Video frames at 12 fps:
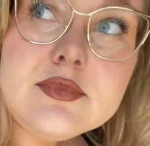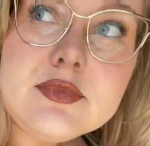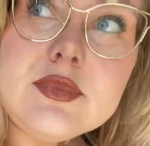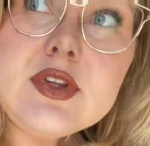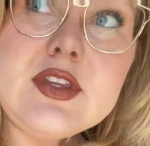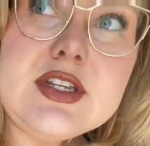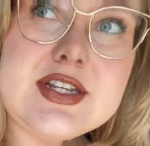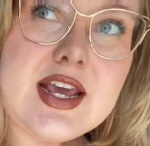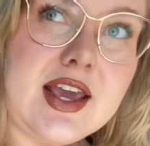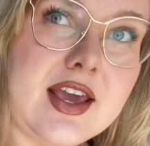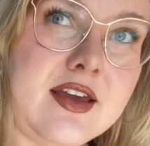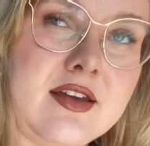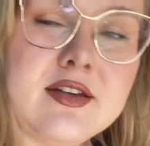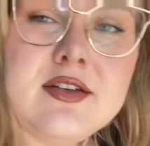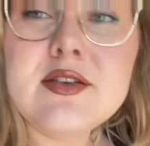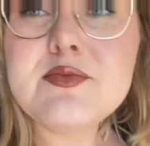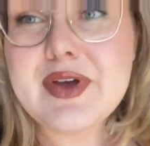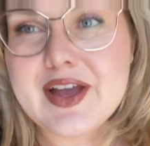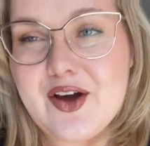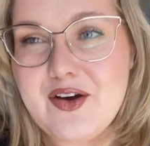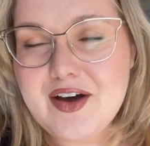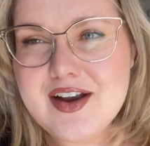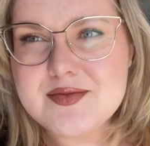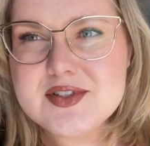in the day. Oh
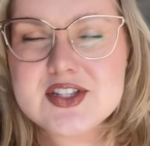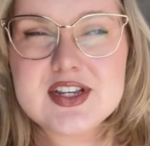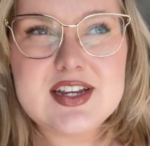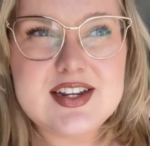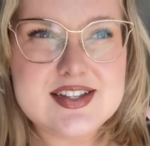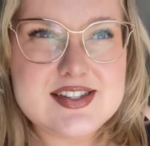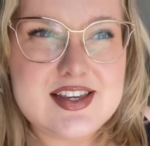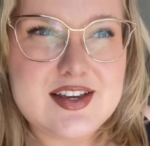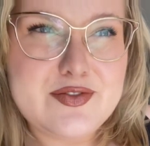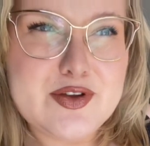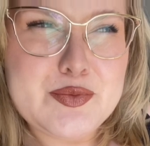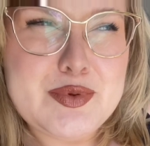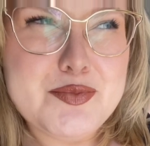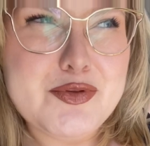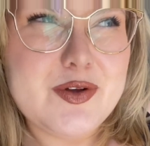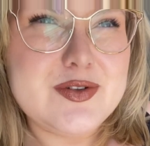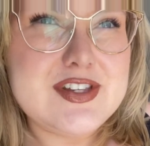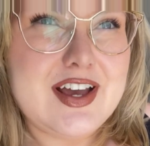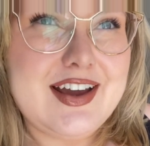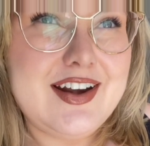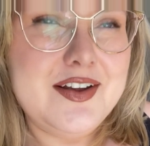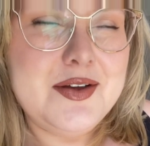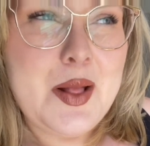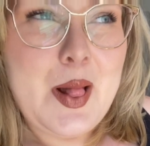God, I'm just looking to see if there are people outside
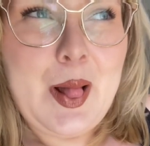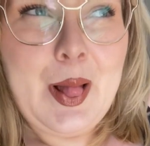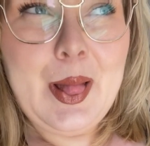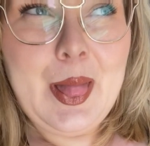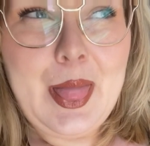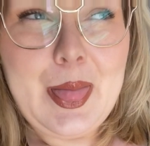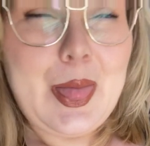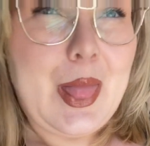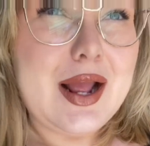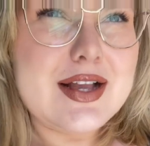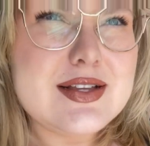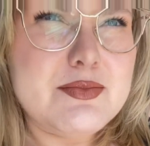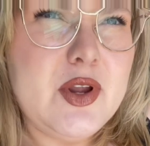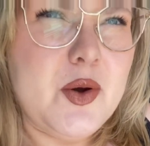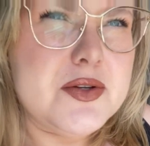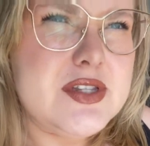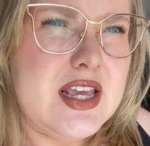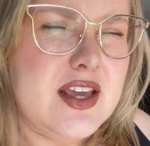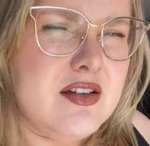because I'm nosy.